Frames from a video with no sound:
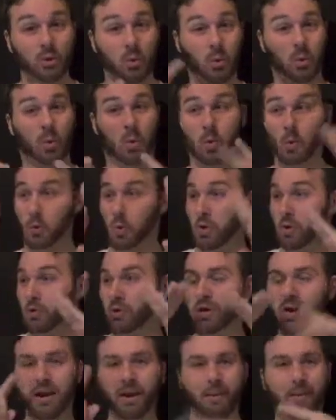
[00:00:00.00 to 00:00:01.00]
You know, this is
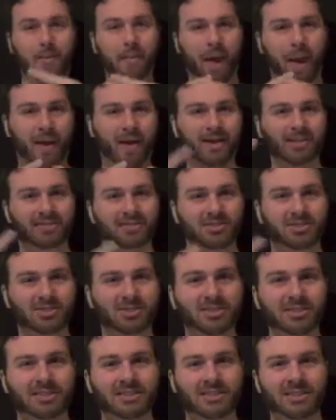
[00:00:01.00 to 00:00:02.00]
crazy.
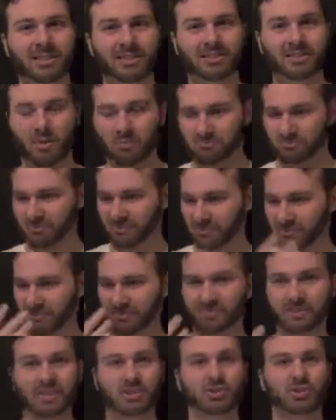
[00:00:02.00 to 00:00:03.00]
We do this all the time,
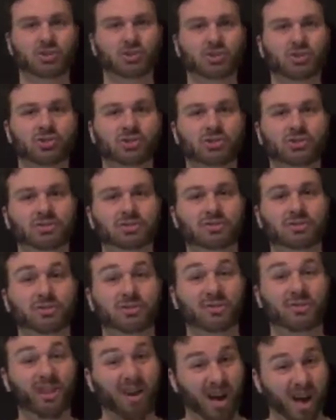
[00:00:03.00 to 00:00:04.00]
even on an
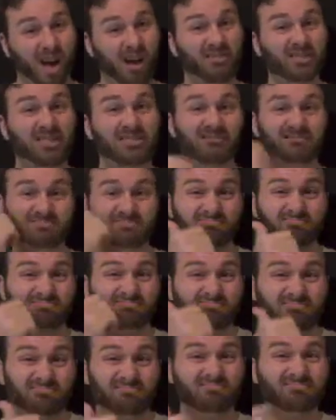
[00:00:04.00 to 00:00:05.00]
everyday kind of level. If
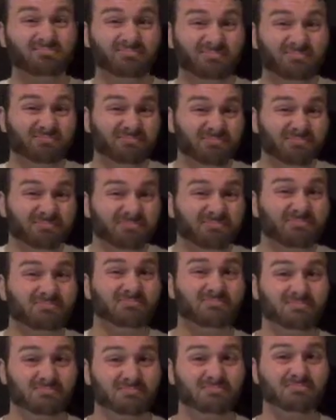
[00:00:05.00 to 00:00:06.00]
you think about
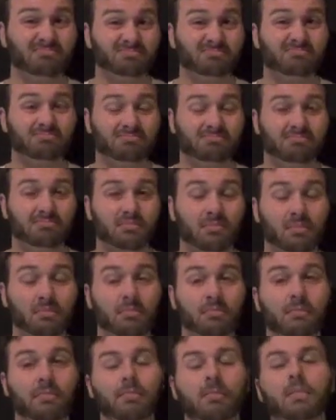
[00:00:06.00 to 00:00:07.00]
the last
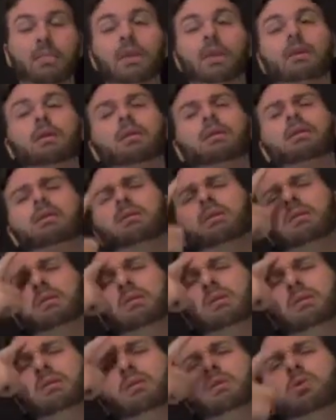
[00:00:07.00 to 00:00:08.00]
time, I don't know, you
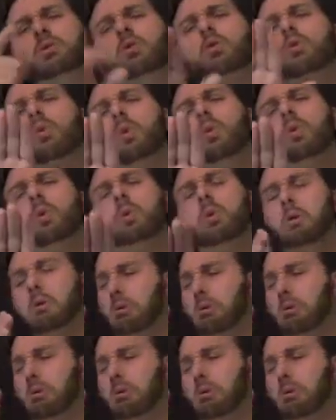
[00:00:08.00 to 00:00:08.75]
had a wobbly tooth.